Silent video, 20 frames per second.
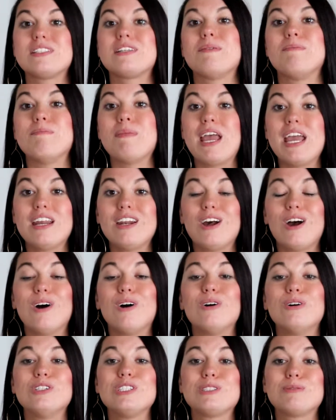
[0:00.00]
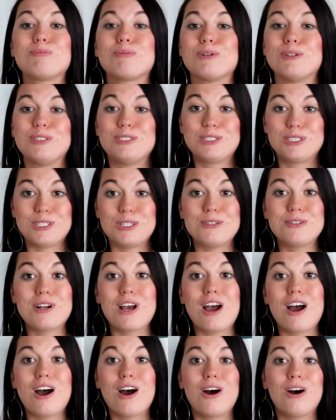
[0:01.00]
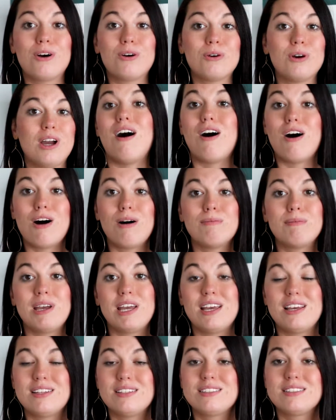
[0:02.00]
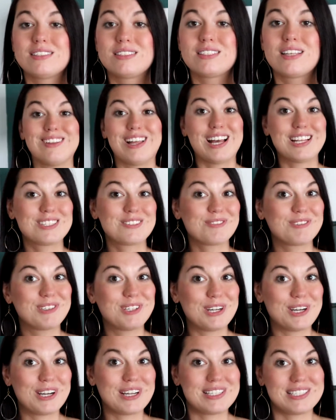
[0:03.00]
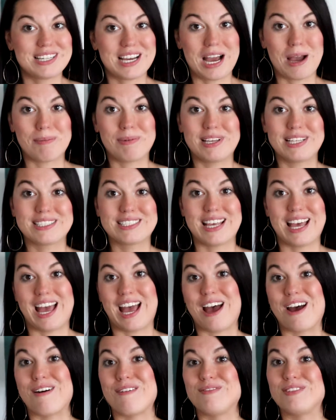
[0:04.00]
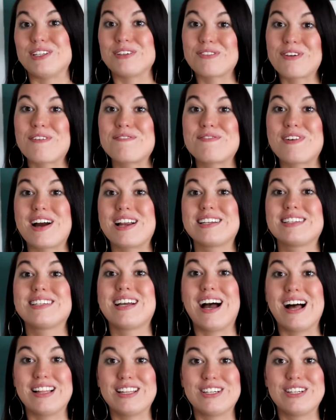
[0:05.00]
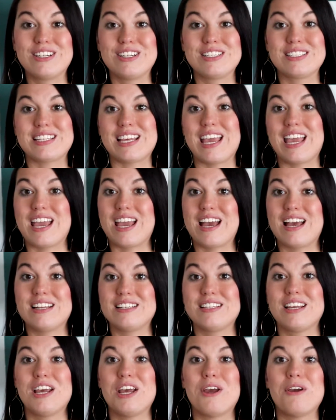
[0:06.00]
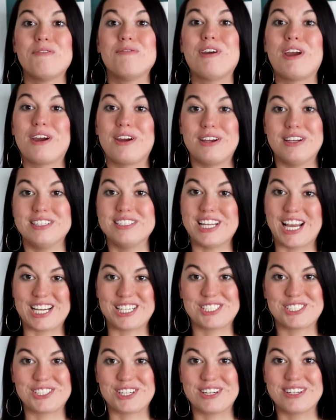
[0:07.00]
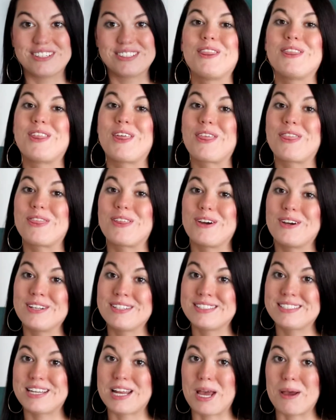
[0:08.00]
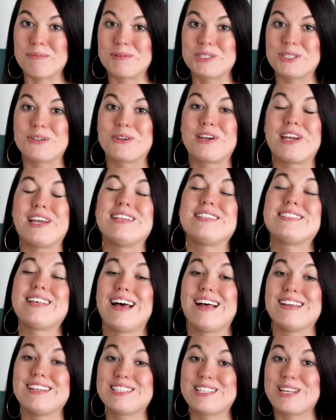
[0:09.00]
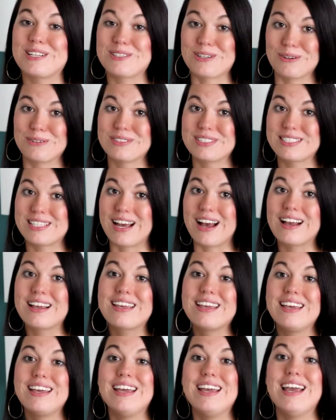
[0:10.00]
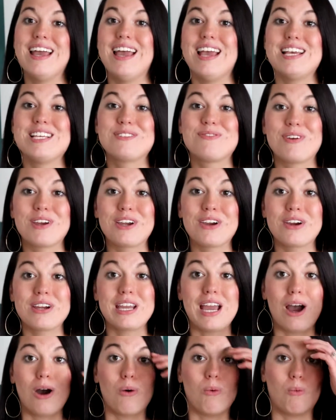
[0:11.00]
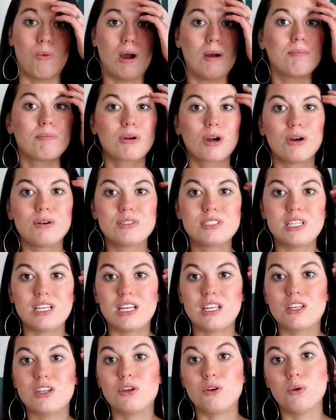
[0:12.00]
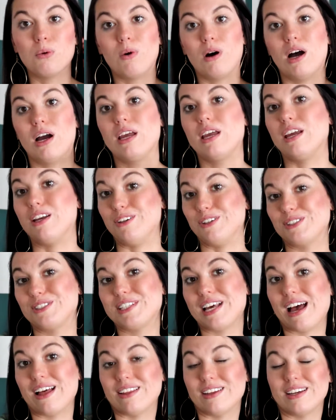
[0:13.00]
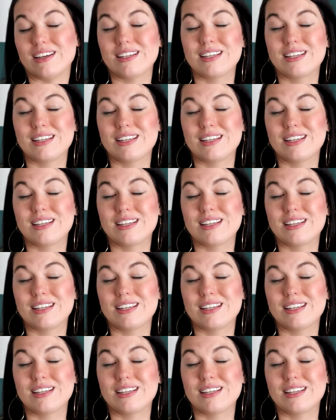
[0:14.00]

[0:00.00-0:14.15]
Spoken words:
tomatoes, prosciutto, almonds, lots of good toppings that have different fun colors and vary in texture. The third step to create salads that don't suck is figuring out what protein you want in your salad.